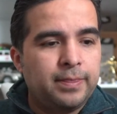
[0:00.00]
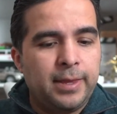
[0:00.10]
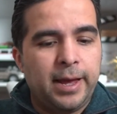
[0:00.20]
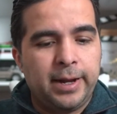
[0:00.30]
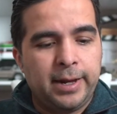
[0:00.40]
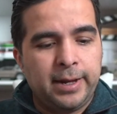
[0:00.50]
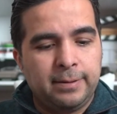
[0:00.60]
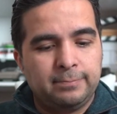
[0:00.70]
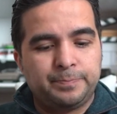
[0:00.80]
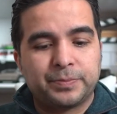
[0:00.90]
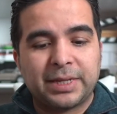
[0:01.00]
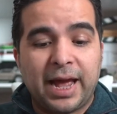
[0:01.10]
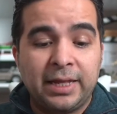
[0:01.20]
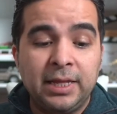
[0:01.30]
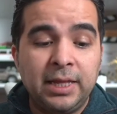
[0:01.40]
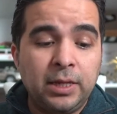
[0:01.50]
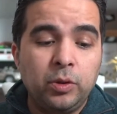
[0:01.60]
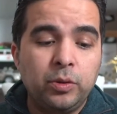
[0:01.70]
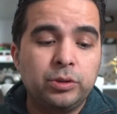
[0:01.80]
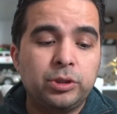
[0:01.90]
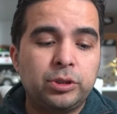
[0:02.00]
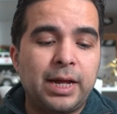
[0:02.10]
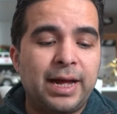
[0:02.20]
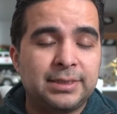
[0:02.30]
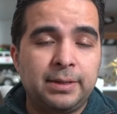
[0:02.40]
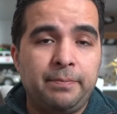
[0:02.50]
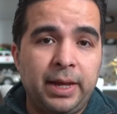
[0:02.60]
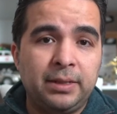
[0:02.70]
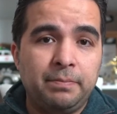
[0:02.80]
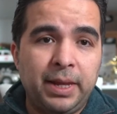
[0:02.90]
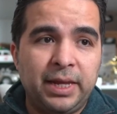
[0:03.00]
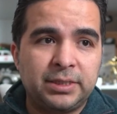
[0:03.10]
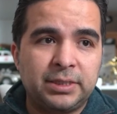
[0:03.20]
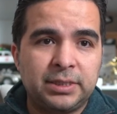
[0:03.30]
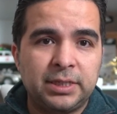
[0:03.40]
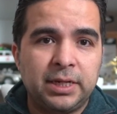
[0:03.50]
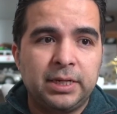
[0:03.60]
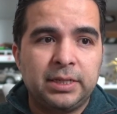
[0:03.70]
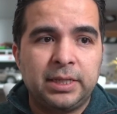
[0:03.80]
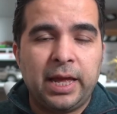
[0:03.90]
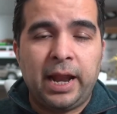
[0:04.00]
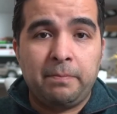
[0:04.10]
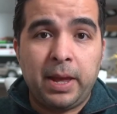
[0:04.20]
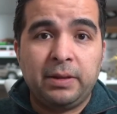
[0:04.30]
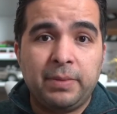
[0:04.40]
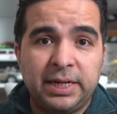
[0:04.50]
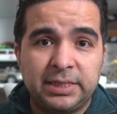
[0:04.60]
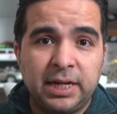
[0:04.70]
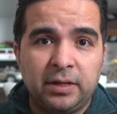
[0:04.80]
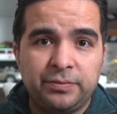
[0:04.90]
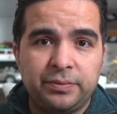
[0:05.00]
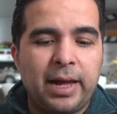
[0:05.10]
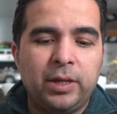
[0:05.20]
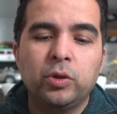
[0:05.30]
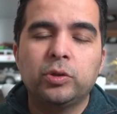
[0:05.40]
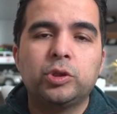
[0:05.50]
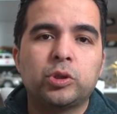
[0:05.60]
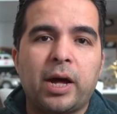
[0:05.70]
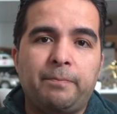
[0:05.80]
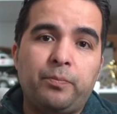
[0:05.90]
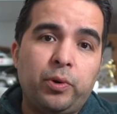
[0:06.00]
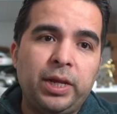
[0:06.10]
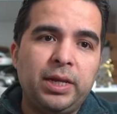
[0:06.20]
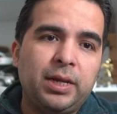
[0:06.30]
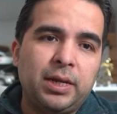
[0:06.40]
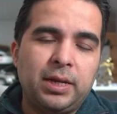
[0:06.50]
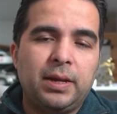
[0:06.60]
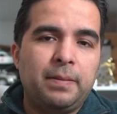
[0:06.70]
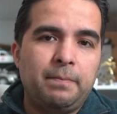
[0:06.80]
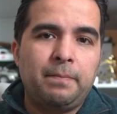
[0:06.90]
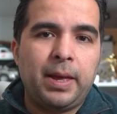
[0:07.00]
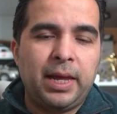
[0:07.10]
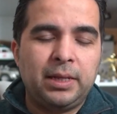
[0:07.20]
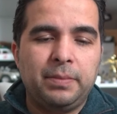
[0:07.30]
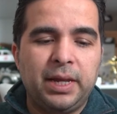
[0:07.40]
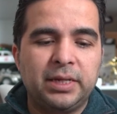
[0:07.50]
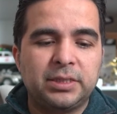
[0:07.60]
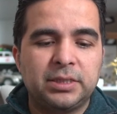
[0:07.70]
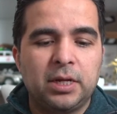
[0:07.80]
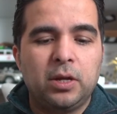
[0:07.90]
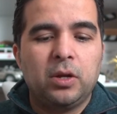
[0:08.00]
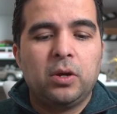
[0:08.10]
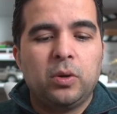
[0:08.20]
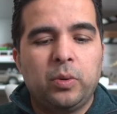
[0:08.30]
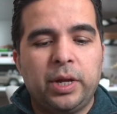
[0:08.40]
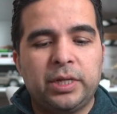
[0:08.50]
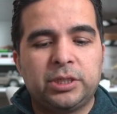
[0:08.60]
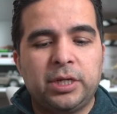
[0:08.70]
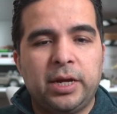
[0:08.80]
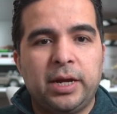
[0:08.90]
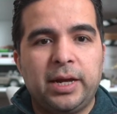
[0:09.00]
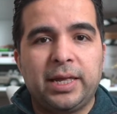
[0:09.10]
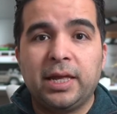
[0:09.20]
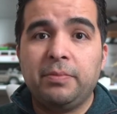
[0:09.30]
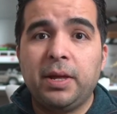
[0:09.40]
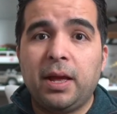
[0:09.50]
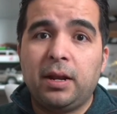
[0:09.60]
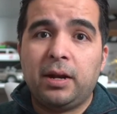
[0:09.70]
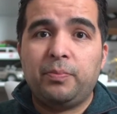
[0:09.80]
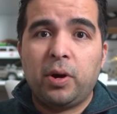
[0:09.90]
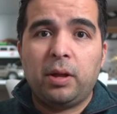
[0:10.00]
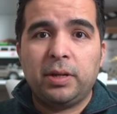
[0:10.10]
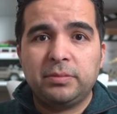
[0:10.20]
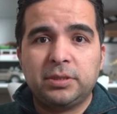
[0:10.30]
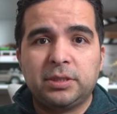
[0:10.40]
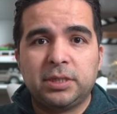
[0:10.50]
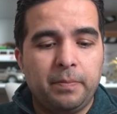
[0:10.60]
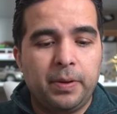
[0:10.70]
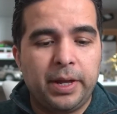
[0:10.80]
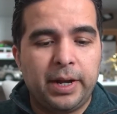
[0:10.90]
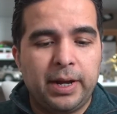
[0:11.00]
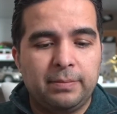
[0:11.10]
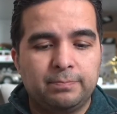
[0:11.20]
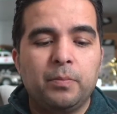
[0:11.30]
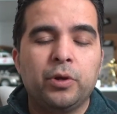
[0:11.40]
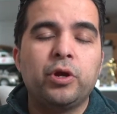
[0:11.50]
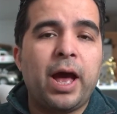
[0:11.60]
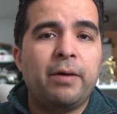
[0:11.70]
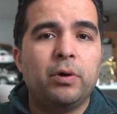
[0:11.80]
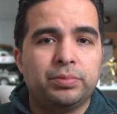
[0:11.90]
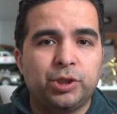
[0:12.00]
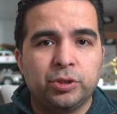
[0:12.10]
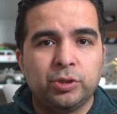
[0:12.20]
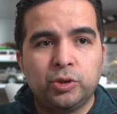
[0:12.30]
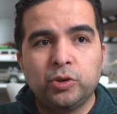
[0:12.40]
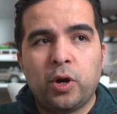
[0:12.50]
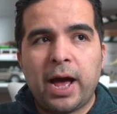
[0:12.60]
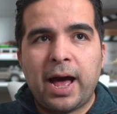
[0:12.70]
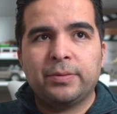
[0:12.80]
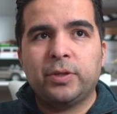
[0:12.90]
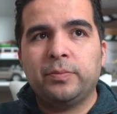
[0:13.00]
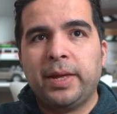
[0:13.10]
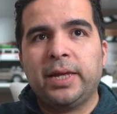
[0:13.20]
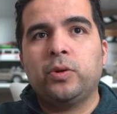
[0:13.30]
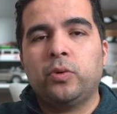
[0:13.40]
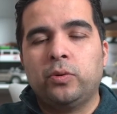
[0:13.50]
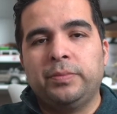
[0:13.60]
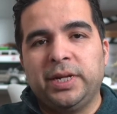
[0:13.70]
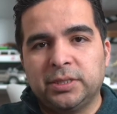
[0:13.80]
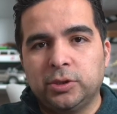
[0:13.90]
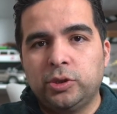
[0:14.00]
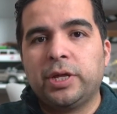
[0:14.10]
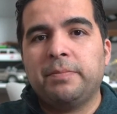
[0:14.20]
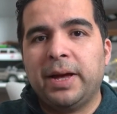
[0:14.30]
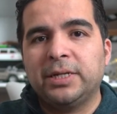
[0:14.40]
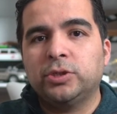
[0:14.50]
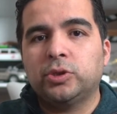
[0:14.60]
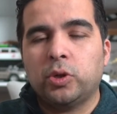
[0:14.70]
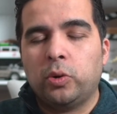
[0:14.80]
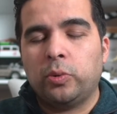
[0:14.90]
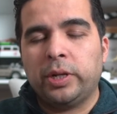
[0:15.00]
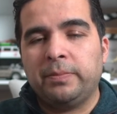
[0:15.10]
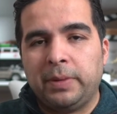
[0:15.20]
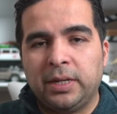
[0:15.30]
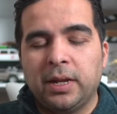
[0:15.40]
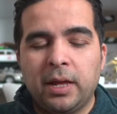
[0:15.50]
that I didn't use a cement mix that I made myself. I use a pre-made mix, which give me a lot of problems. But you have options. You don't have to make your own mix. You can buy just already made.